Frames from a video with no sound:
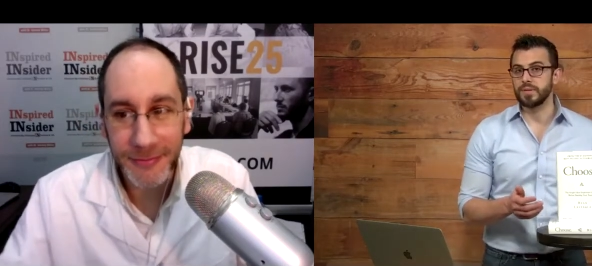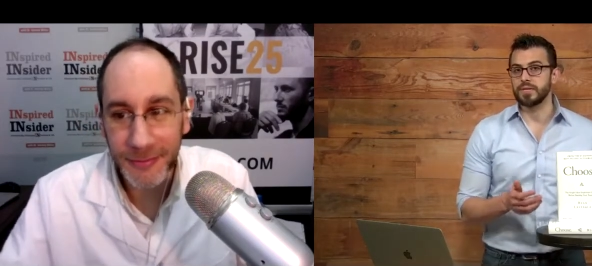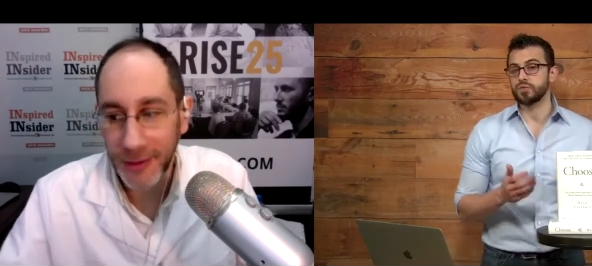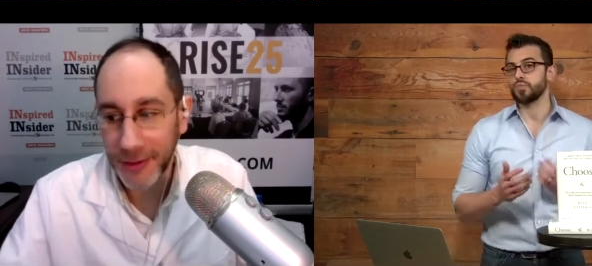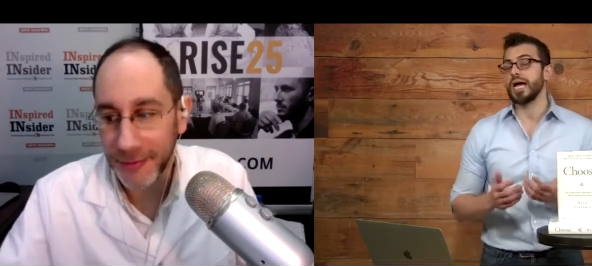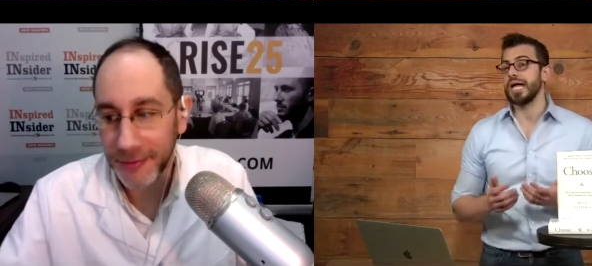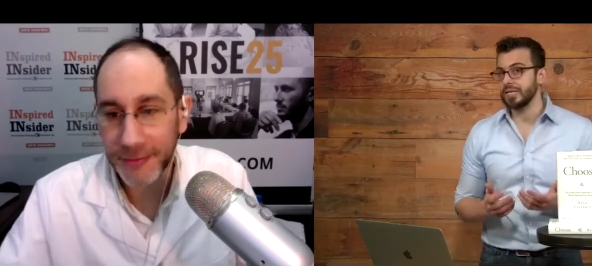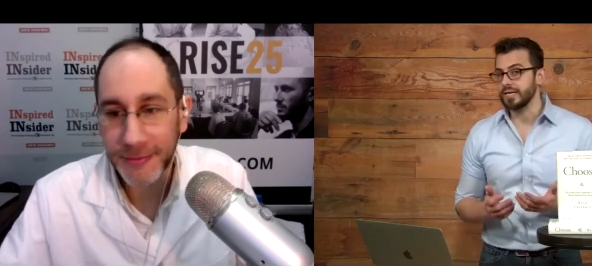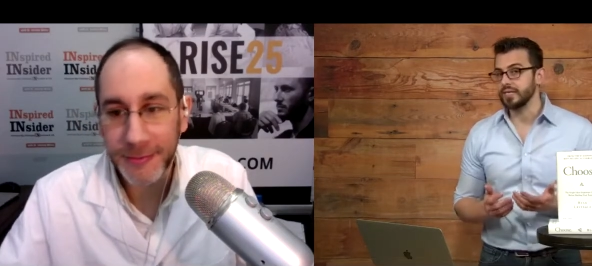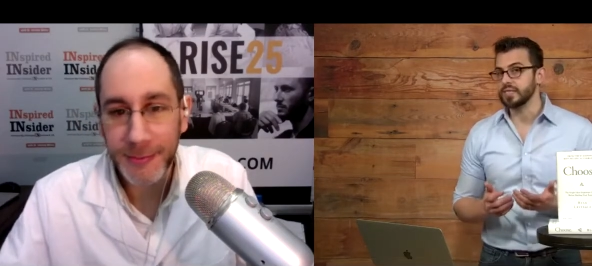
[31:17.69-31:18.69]
Speaker 1: because the
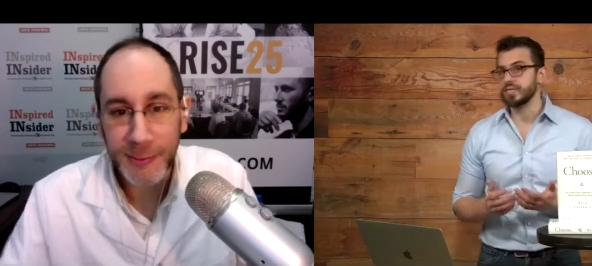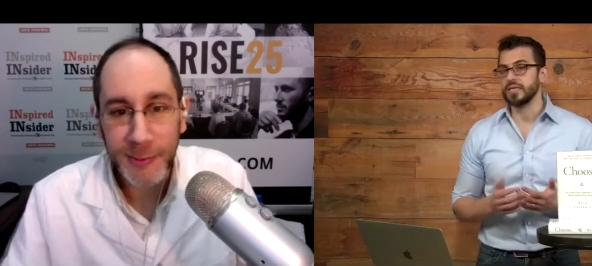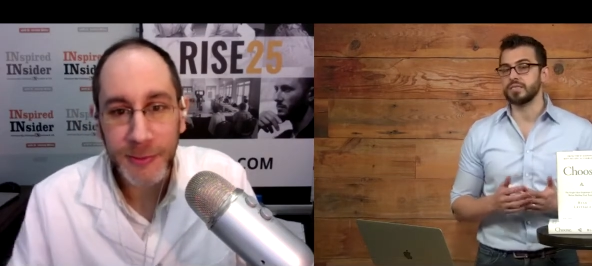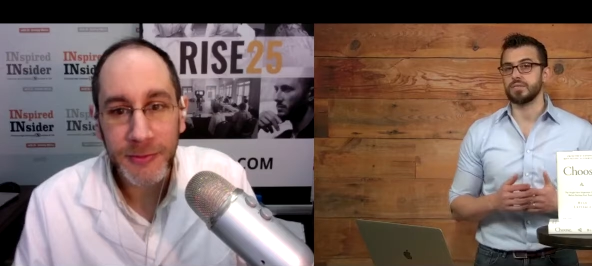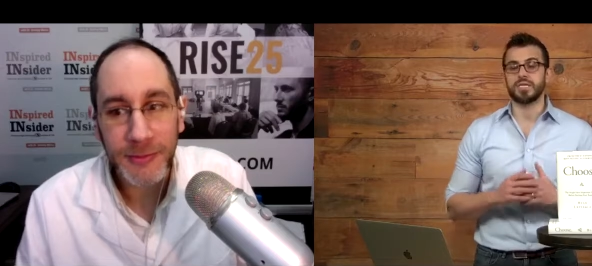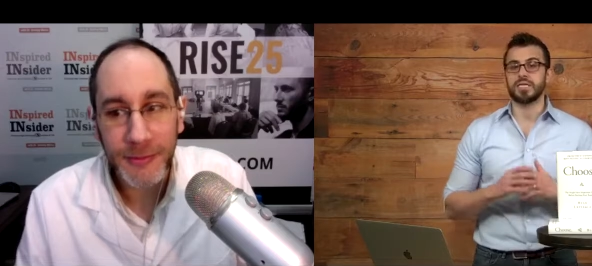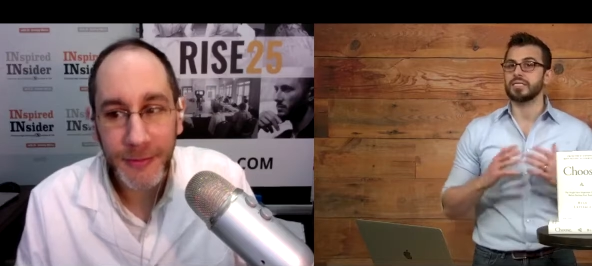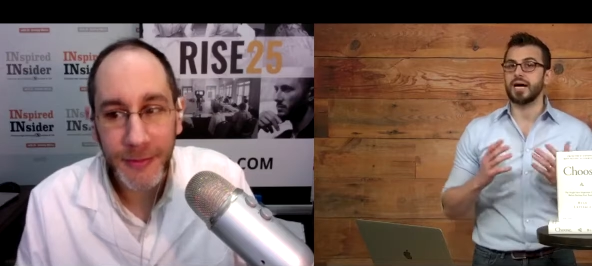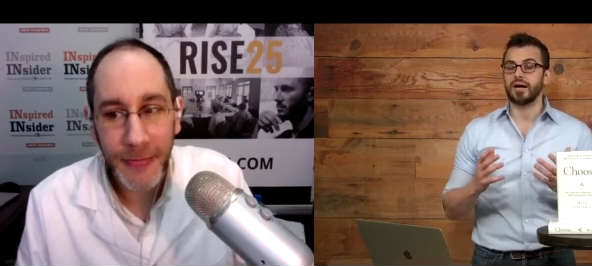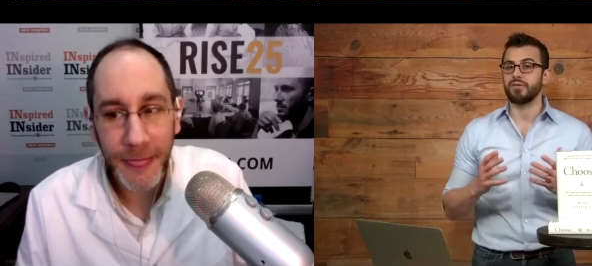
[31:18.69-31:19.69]
reality is there's an
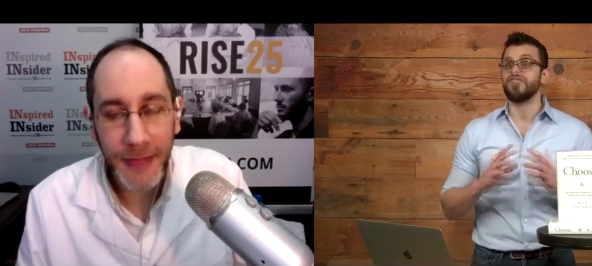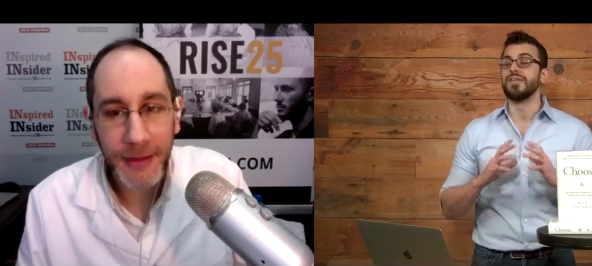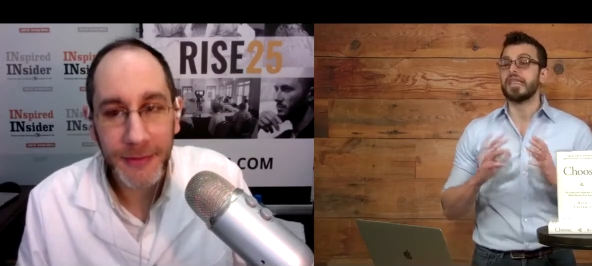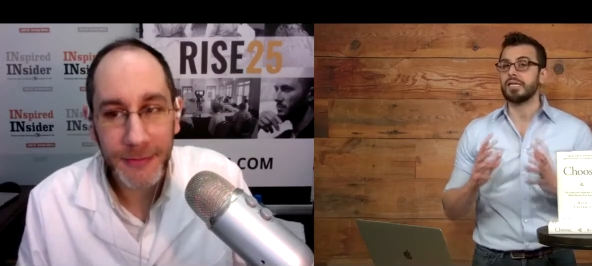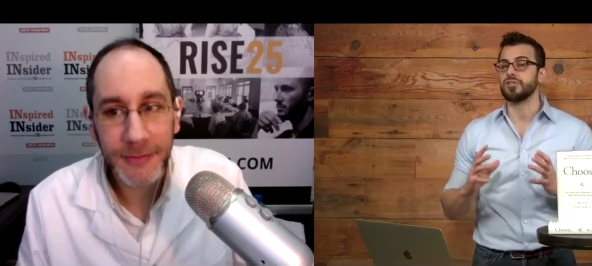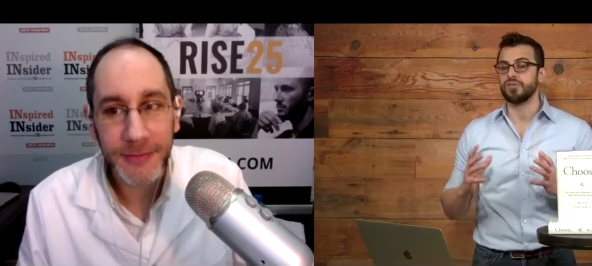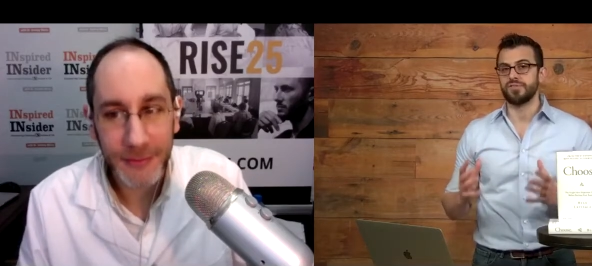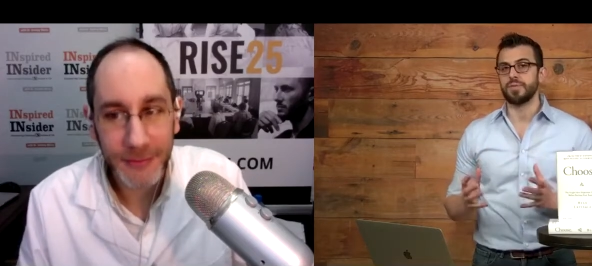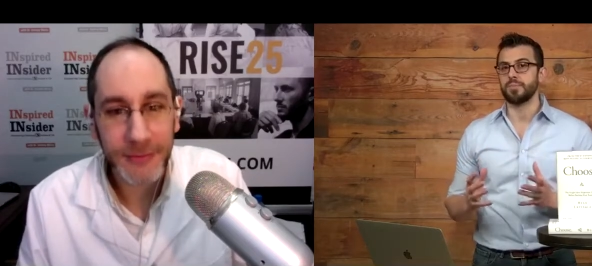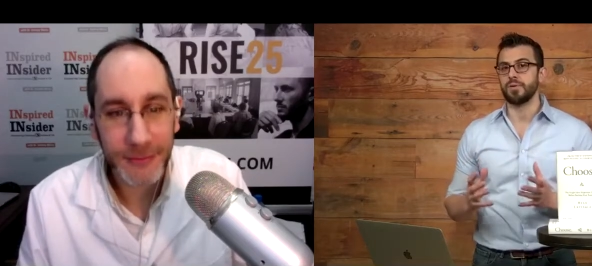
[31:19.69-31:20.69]
entire village of
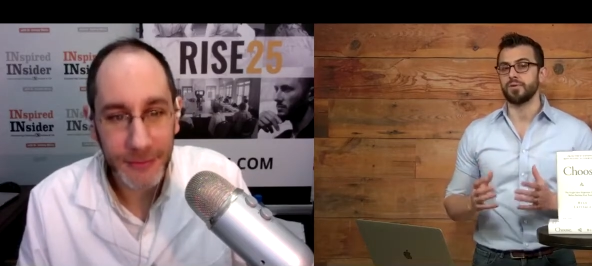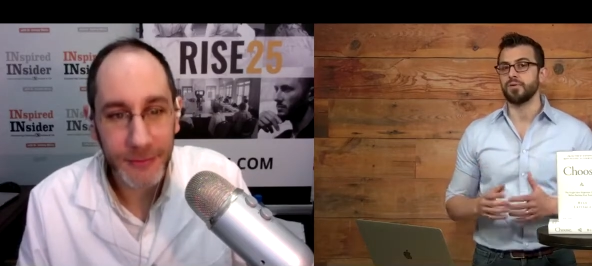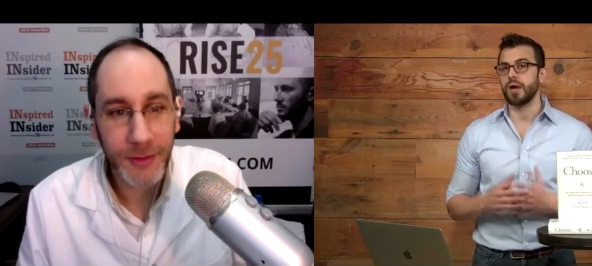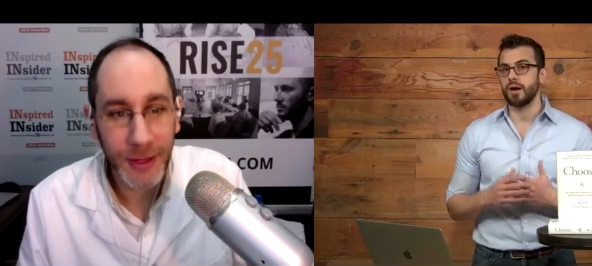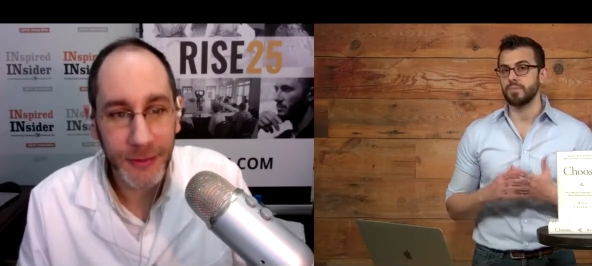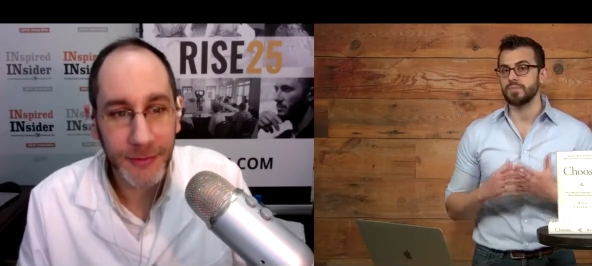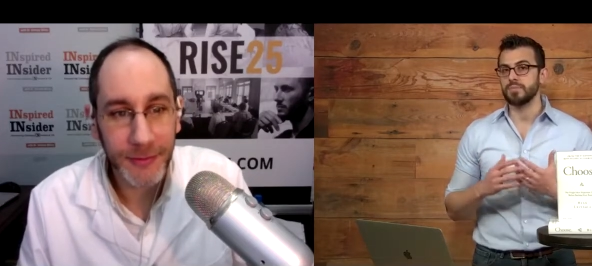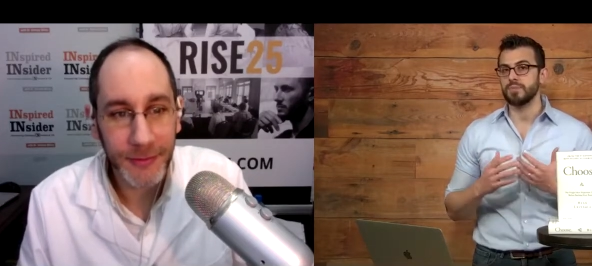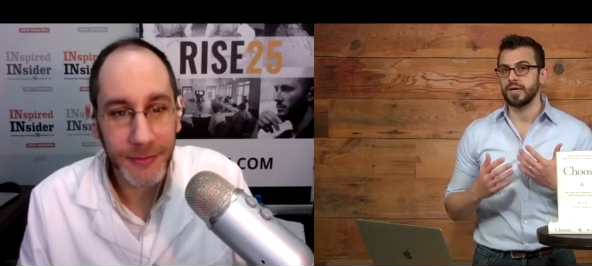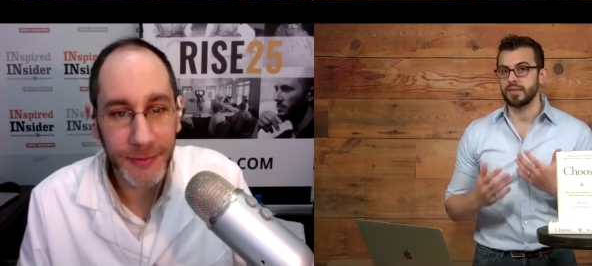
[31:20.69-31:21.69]
people who helped
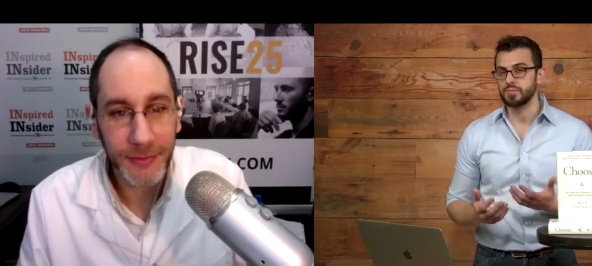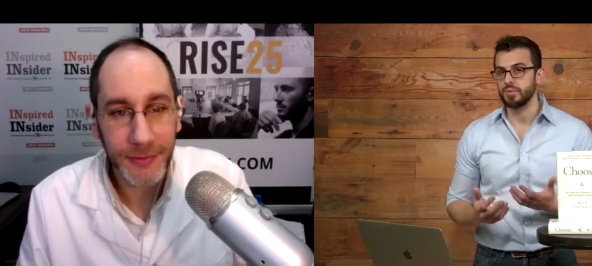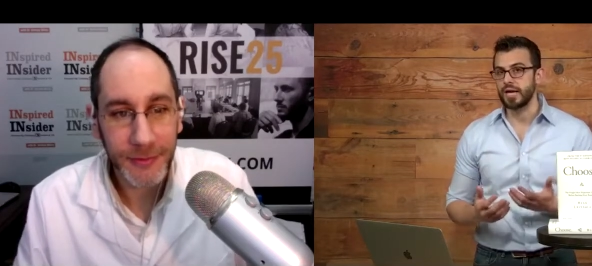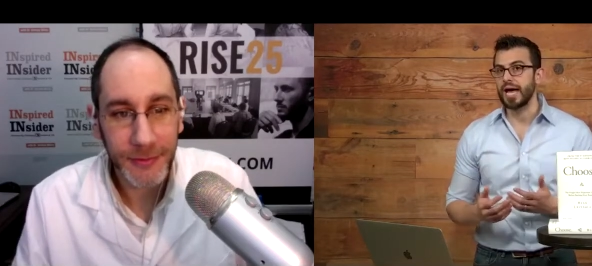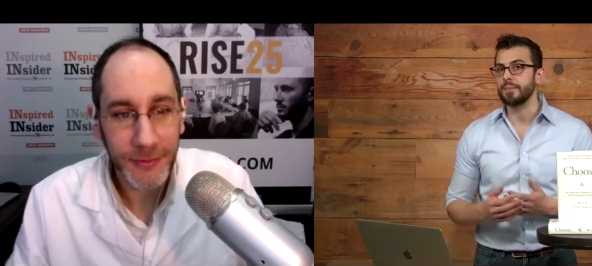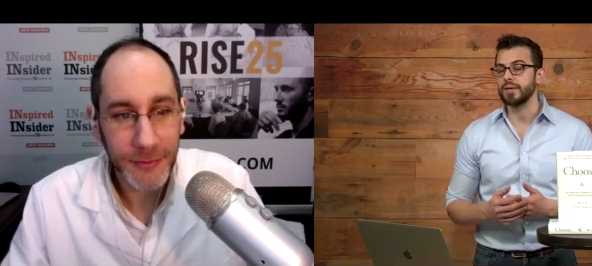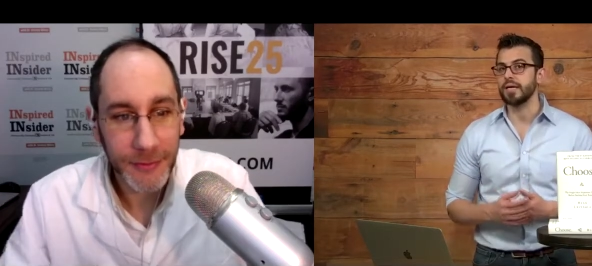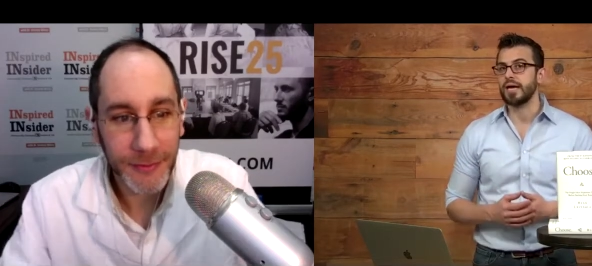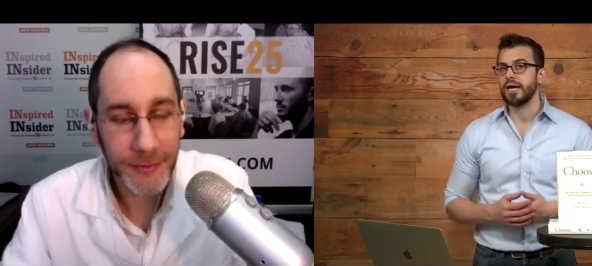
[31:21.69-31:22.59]
this book happen.